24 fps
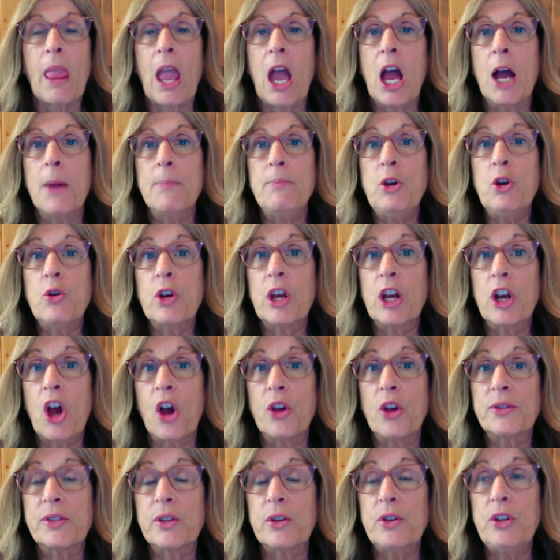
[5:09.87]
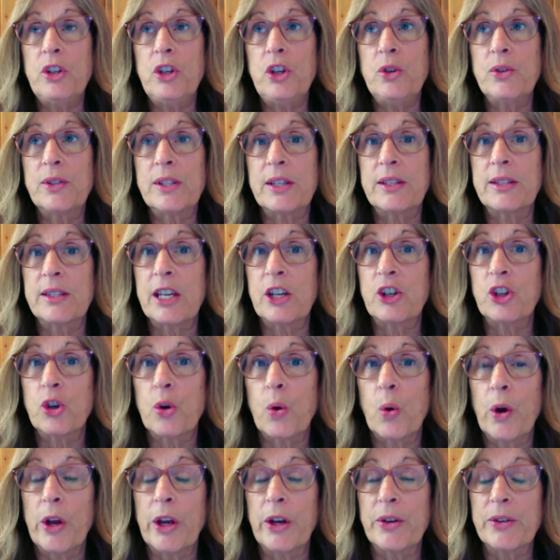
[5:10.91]
You can also use essential
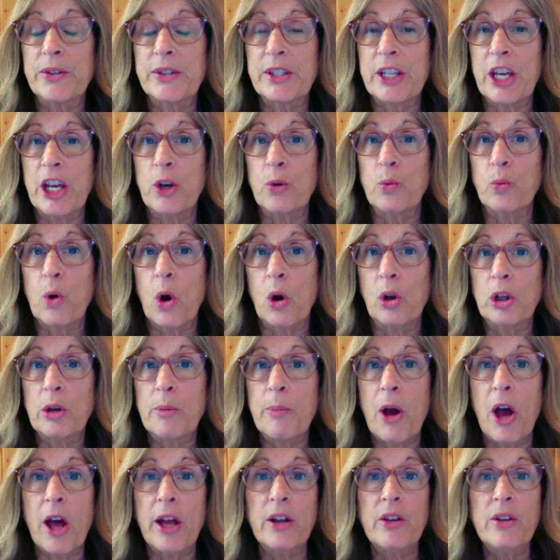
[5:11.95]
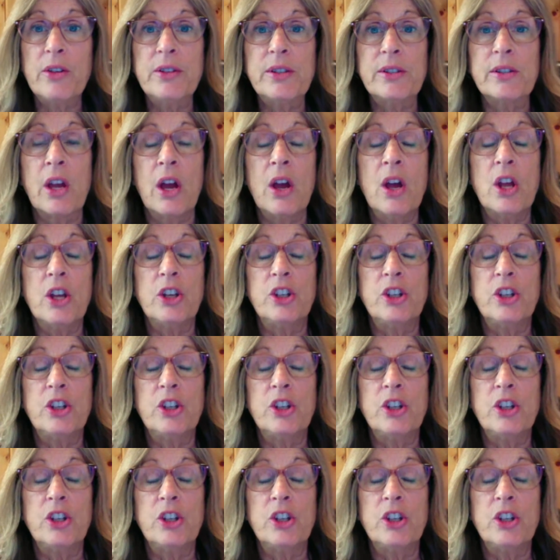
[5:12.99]
oils in roller bottles.